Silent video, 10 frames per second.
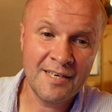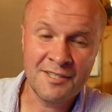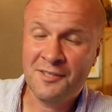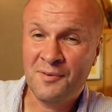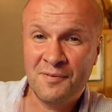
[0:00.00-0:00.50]
I
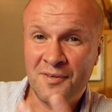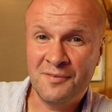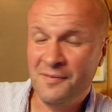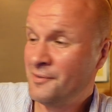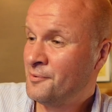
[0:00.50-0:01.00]
don't know if I've
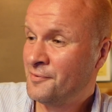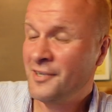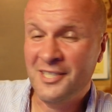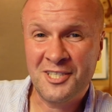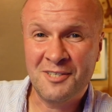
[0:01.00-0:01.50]
gone all
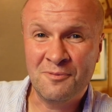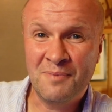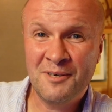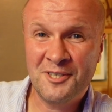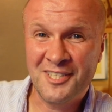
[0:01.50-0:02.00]
French or
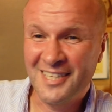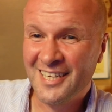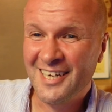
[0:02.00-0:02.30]
Belgian